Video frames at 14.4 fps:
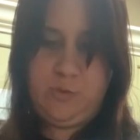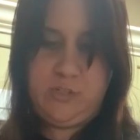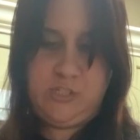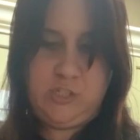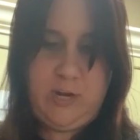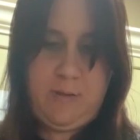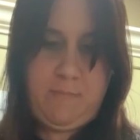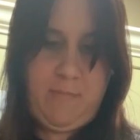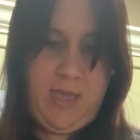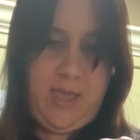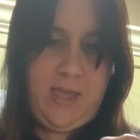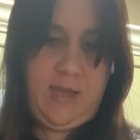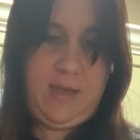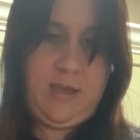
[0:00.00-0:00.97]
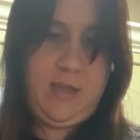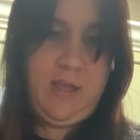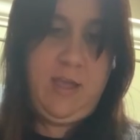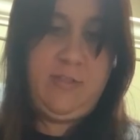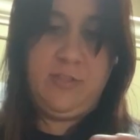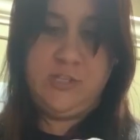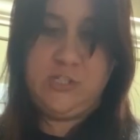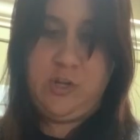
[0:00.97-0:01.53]
what's gonna make,
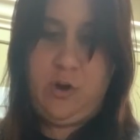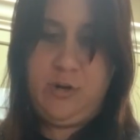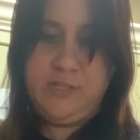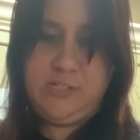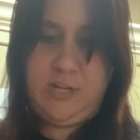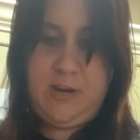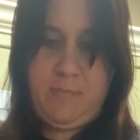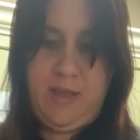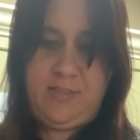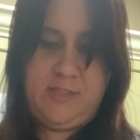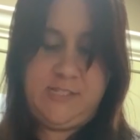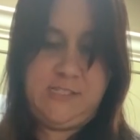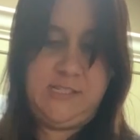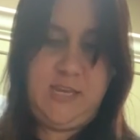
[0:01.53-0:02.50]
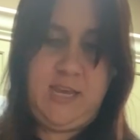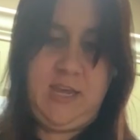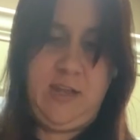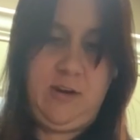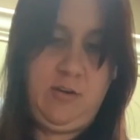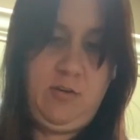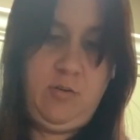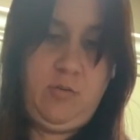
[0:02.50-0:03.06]
the salt is gonna make the
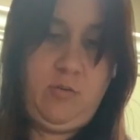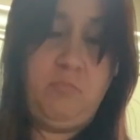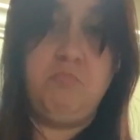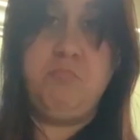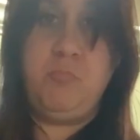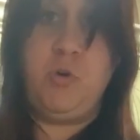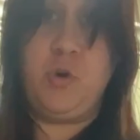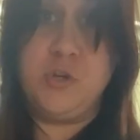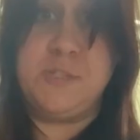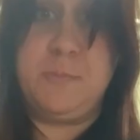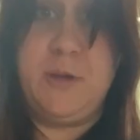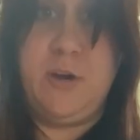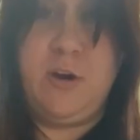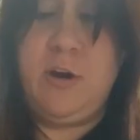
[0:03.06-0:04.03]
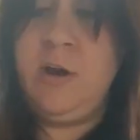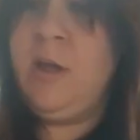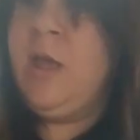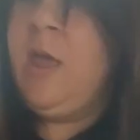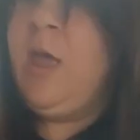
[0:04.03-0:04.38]
skin crispier.